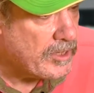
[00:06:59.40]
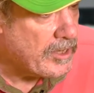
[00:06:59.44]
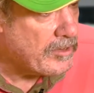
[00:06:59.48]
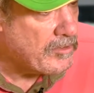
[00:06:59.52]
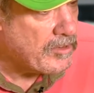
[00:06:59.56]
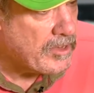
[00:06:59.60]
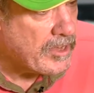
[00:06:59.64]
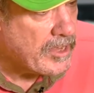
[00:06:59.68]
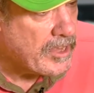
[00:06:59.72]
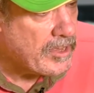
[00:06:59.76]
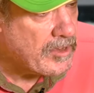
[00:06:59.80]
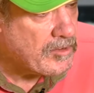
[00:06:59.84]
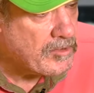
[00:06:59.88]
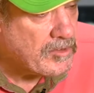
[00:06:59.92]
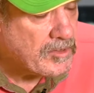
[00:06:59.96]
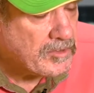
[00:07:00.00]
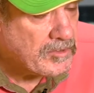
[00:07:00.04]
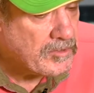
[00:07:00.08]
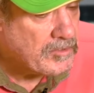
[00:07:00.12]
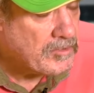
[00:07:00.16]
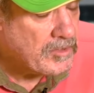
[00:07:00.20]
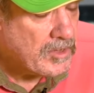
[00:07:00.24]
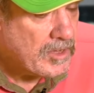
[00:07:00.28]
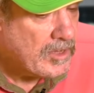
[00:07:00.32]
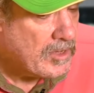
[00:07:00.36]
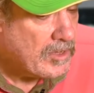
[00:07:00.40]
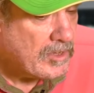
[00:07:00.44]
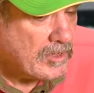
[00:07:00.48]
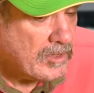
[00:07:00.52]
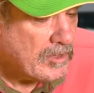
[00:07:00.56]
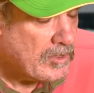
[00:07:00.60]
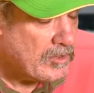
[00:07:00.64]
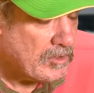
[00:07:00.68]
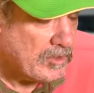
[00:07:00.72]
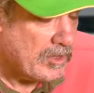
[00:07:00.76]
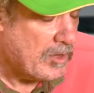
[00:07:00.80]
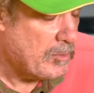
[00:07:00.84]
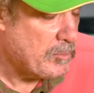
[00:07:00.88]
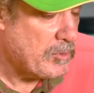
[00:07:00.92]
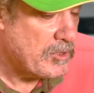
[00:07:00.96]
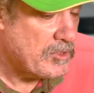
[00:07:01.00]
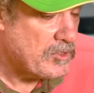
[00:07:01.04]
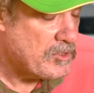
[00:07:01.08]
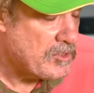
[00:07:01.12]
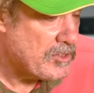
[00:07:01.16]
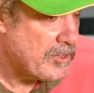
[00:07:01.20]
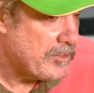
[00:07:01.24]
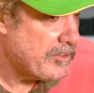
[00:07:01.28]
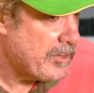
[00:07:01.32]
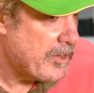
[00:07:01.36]
out there, and I mean
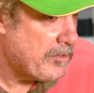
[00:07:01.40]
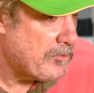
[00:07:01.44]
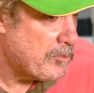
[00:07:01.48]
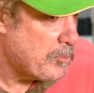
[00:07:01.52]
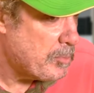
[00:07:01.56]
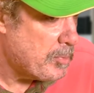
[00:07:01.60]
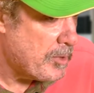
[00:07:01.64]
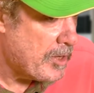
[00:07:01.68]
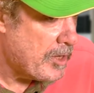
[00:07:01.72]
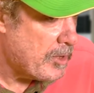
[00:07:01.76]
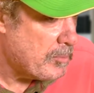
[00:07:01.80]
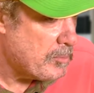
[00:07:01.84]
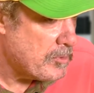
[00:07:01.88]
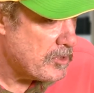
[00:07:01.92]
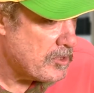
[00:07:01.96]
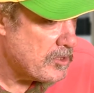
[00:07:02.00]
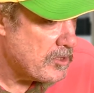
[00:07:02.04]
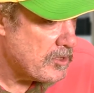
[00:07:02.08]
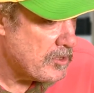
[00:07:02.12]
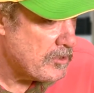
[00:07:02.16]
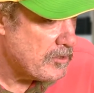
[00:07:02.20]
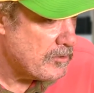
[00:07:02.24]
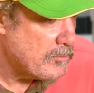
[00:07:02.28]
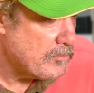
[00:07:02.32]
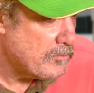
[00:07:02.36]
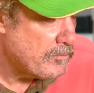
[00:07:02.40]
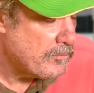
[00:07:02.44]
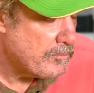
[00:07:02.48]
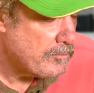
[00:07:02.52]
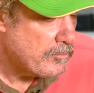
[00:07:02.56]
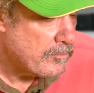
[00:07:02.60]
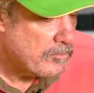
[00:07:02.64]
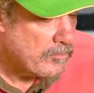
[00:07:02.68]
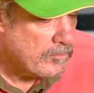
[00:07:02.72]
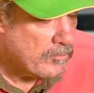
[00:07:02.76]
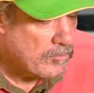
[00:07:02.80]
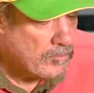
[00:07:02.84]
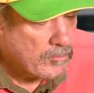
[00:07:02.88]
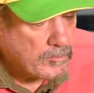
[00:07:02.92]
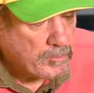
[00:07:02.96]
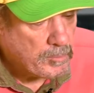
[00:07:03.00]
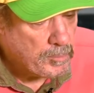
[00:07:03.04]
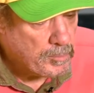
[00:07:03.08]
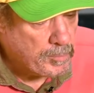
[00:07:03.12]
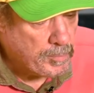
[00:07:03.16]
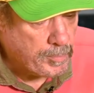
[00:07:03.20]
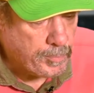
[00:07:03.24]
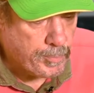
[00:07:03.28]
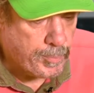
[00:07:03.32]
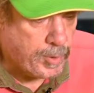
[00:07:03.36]
you just have a barbecue,
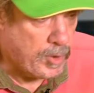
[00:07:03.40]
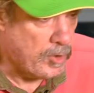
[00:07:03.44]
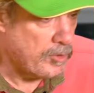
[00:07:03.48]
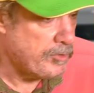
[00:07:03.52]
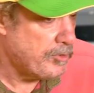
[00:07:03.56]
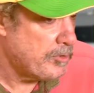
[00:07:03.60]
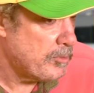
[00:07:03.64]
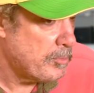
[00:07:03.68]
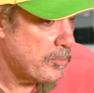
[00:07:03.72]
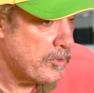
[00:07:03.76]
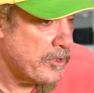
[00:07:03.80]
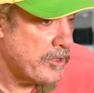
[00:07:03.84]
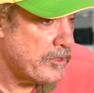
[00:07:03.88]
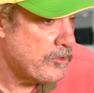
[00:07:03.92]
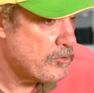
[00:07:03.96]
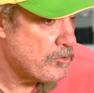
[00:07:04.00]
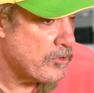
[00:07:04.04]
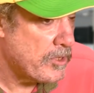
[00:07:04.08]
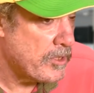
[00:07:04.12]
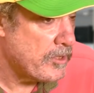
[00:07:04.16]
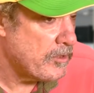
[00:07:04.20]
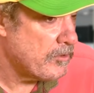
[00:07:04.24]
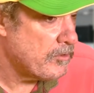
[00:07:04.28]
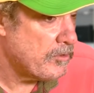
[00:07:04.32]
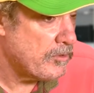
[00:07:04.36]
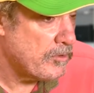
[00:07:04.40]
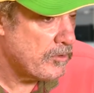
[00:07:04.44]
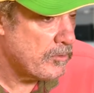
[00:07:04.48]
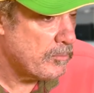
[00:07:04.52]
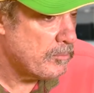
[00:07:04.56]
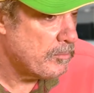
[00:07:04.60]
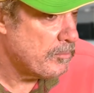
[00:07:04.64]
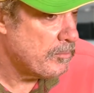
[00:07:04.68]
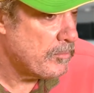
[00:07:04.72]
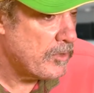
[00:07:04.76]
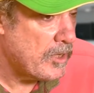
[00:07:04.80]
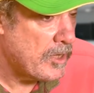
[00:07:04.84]
possibly drink some